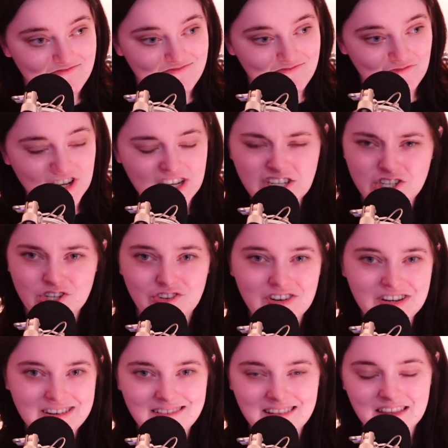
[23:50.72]

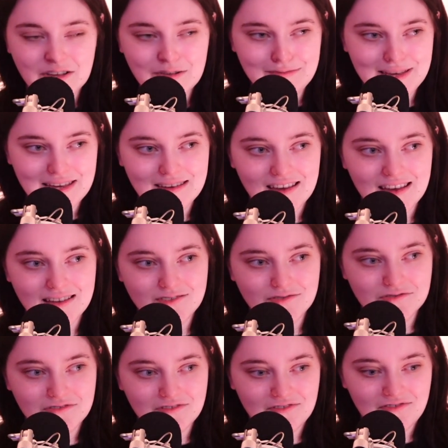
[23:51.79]
reassuring a little bit. I
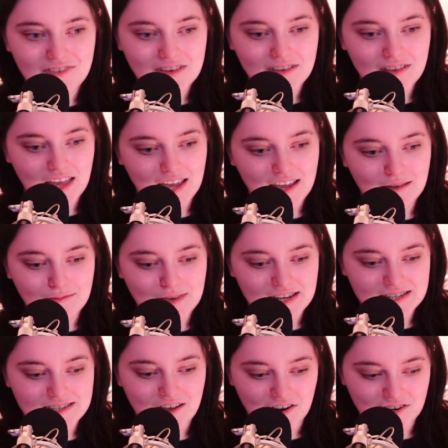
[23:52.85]
don't feel like I'm being
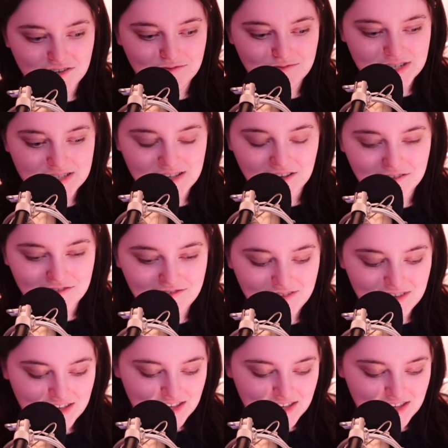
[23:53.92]
as hard on myself.